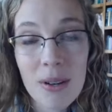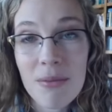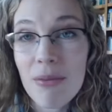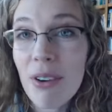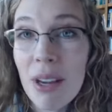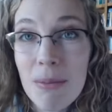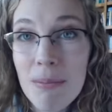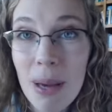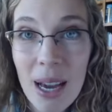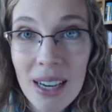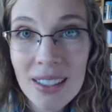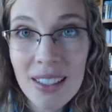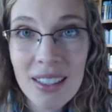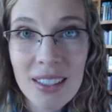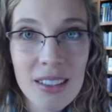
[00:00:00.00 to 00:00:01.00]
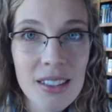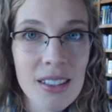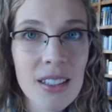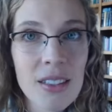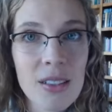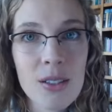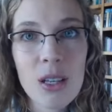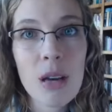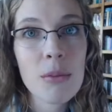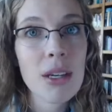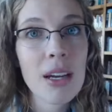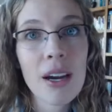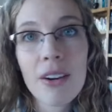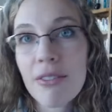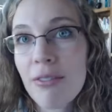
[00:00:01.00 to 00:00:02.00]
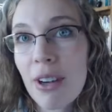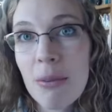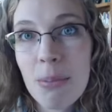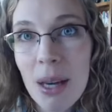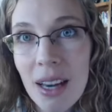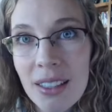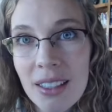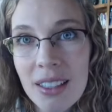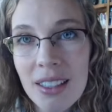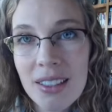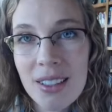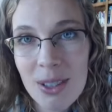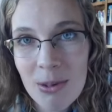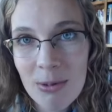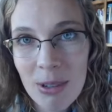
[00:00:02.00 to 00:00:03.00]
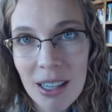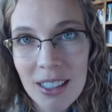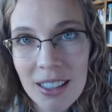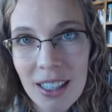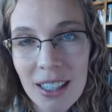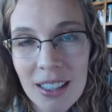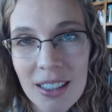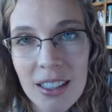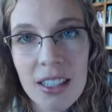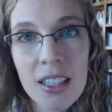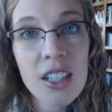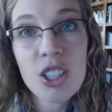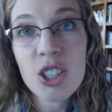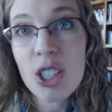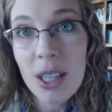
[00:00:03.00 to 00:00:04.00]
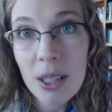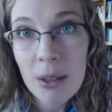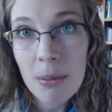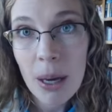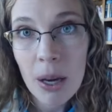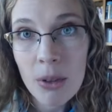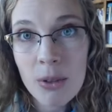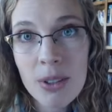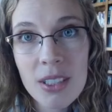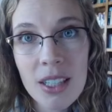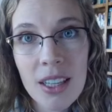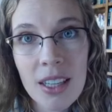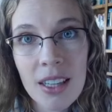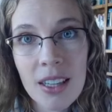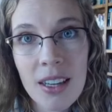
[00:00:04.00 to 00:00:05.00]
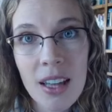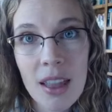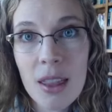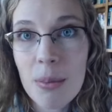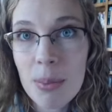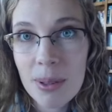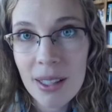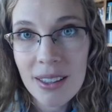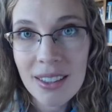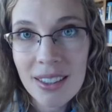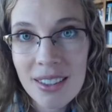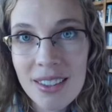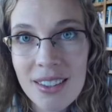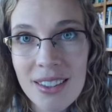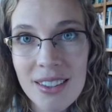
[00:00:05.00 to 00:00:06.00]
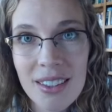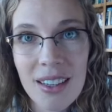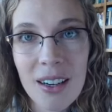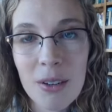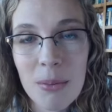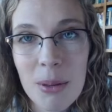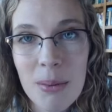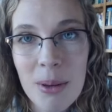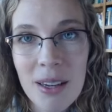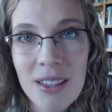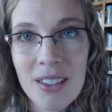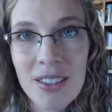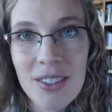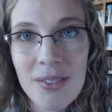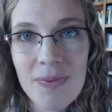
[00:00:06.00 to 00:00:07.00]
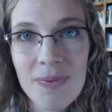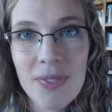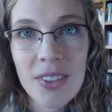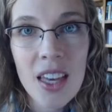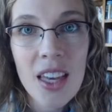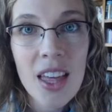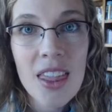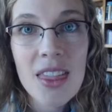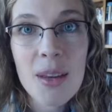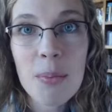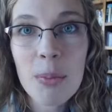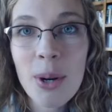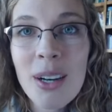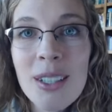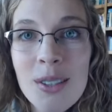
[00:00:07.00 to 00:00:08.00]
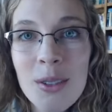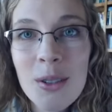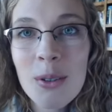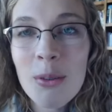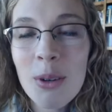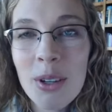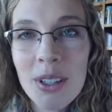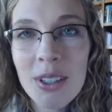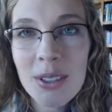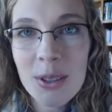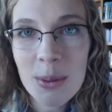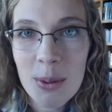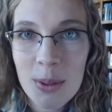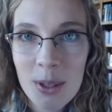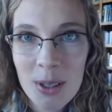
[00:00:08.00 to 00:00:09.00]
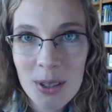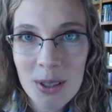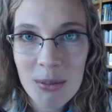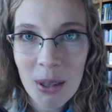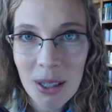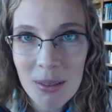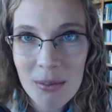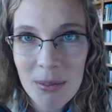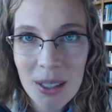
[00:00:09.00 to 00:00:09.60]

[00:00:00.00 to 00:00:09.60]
fight back against the insomnia, how to fight back against the weight gain. Check them out in the playlists on my page, The Prednisone Warriors with Dr. Megan